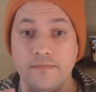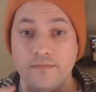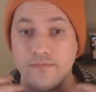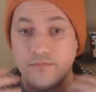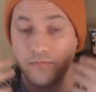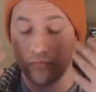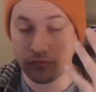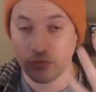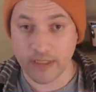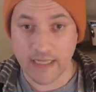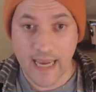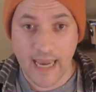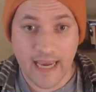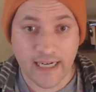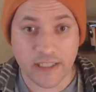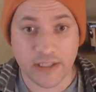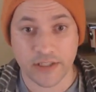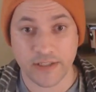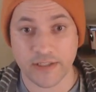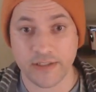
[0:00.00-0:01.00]

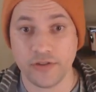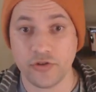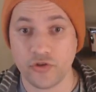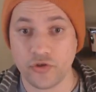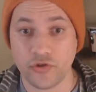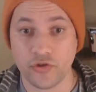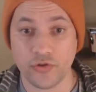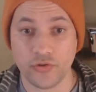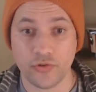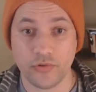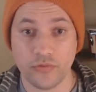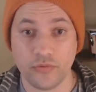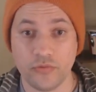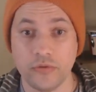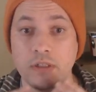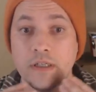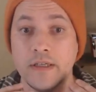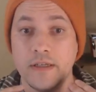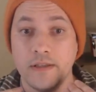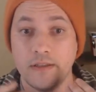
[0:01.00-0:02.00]
reactions to
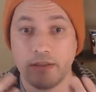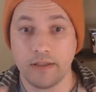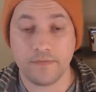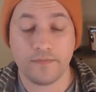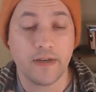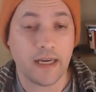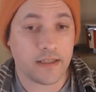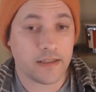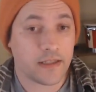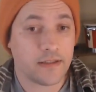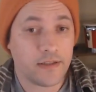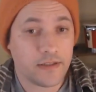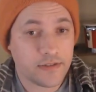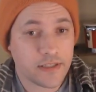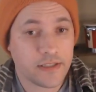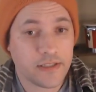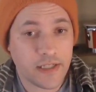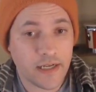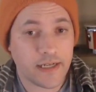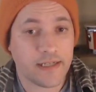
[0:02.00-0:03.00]
the fact that there's a
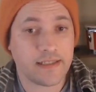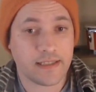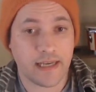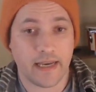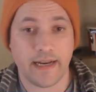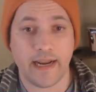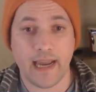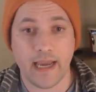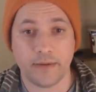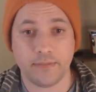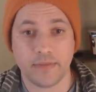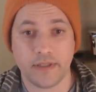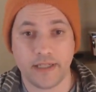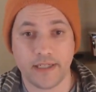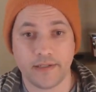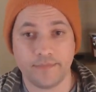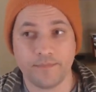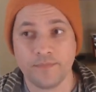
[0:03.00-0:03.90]
genocide happening.